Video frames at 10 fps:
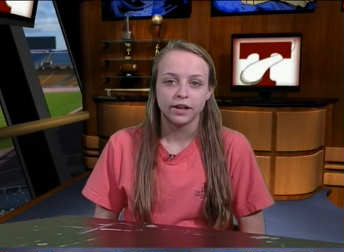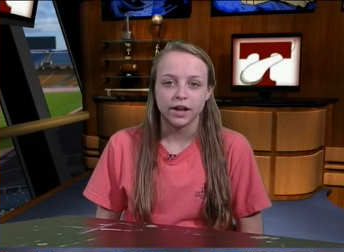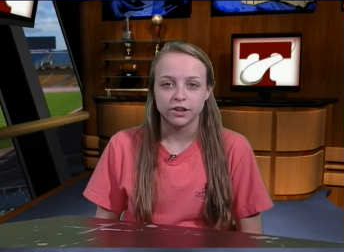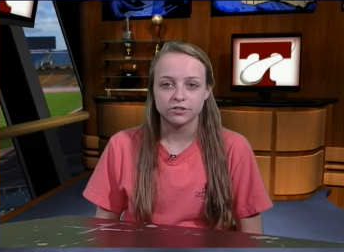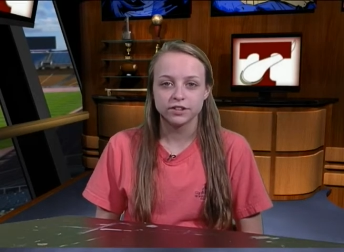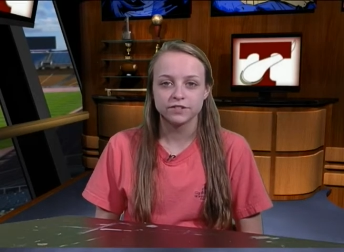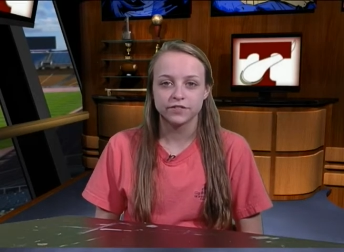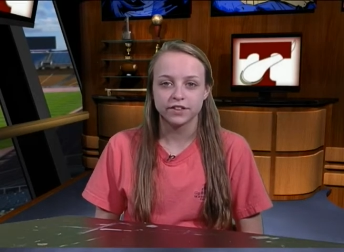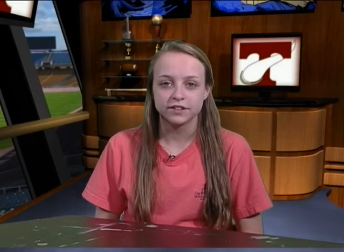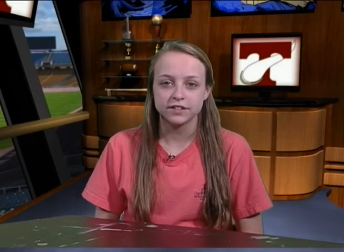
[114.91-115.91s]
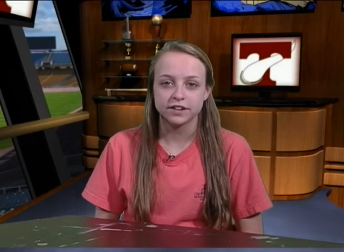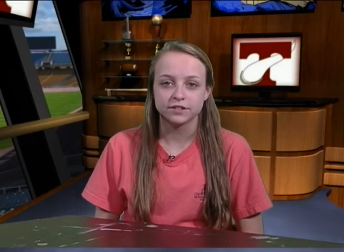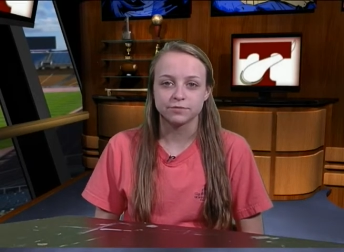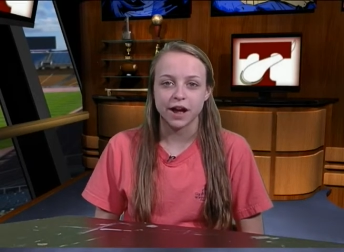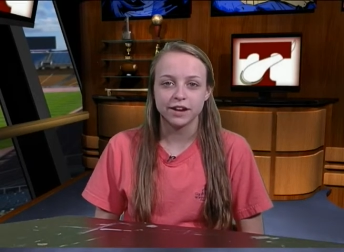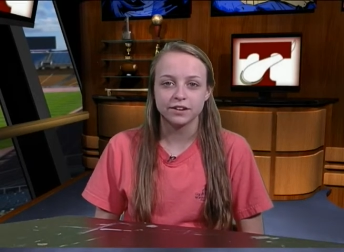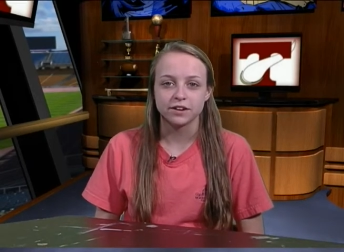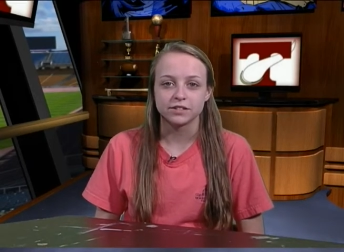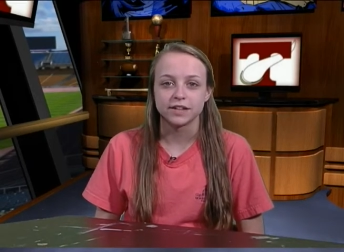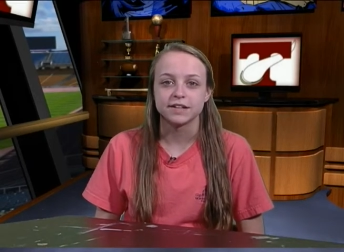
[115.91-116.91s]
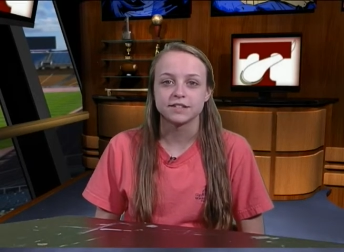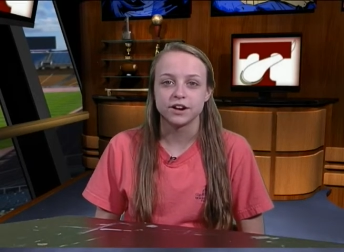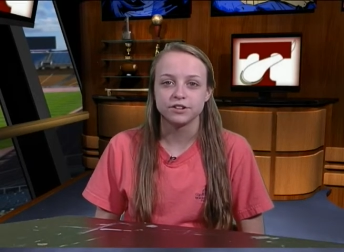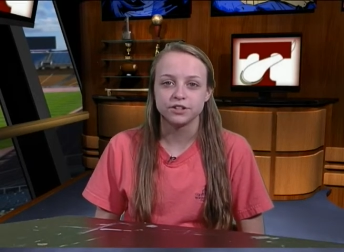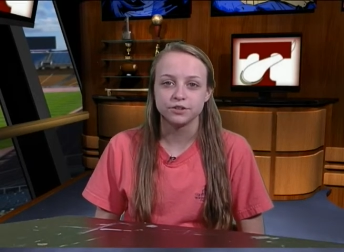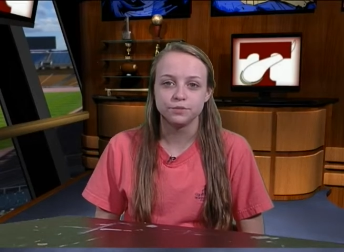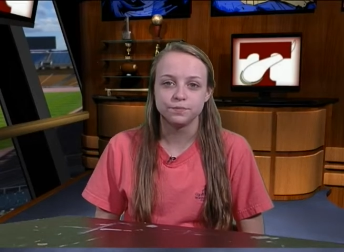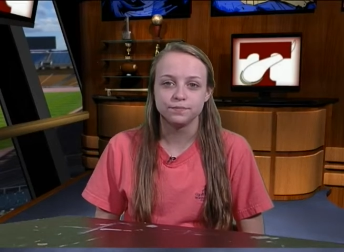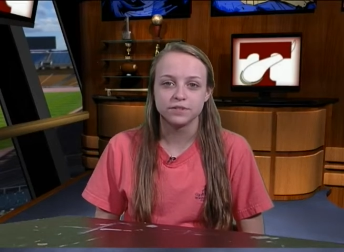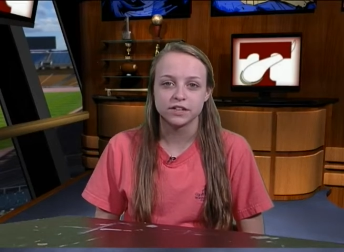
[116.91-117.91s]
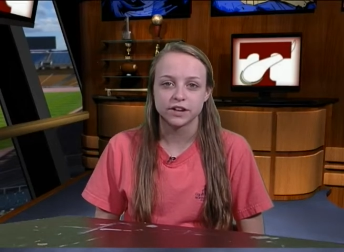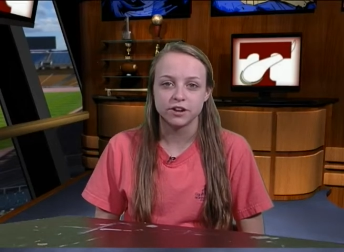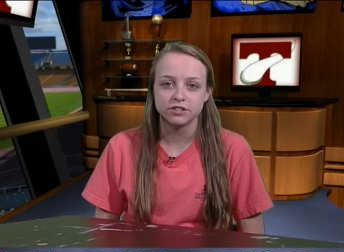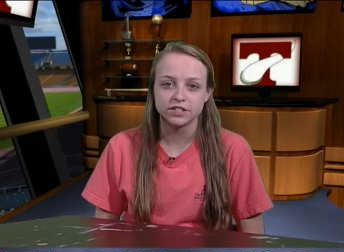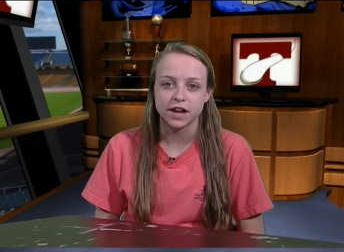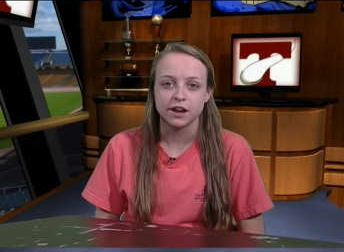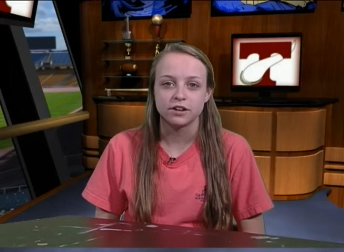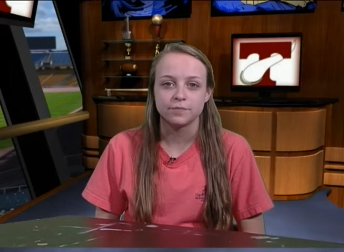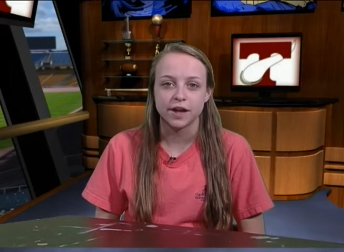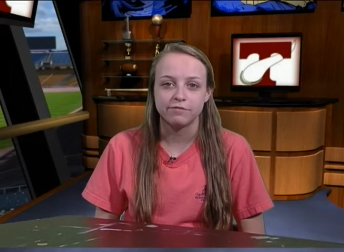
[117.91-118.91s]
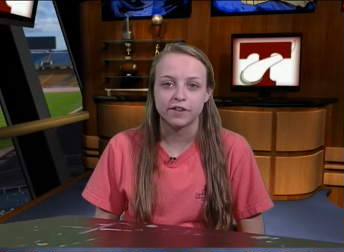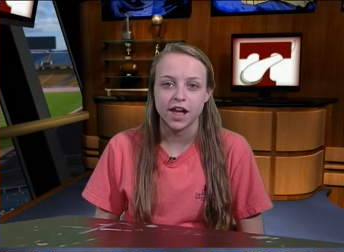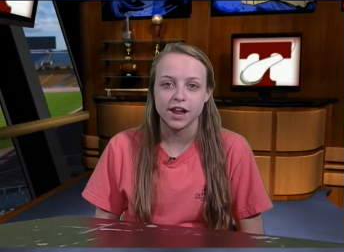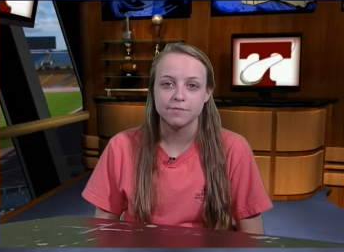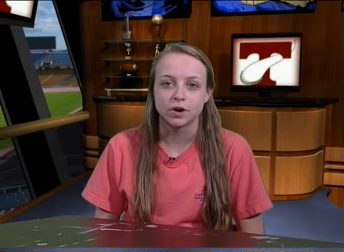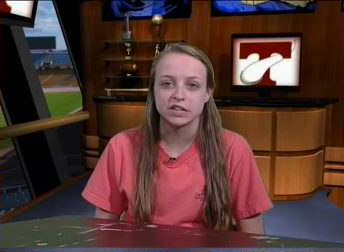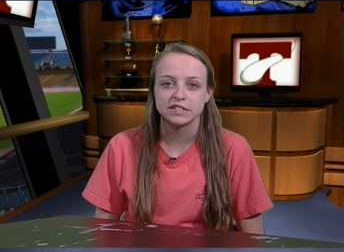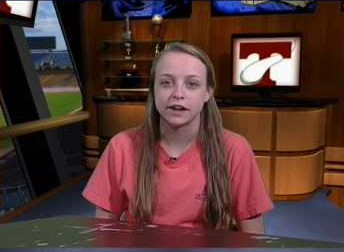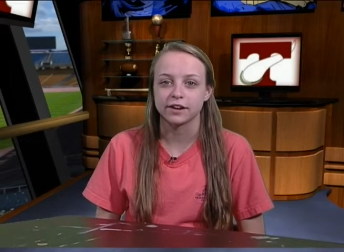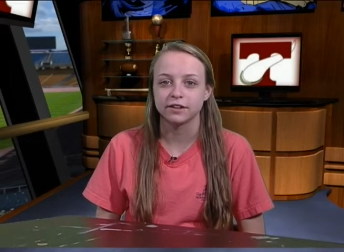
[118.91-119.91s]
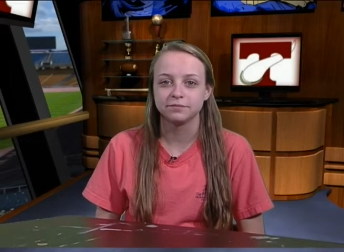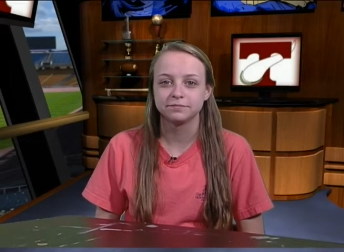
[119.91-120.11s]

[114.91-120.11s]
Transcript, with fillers: Entries for this year's writing contest are due to Coach Snyder by Friday, March 2nd.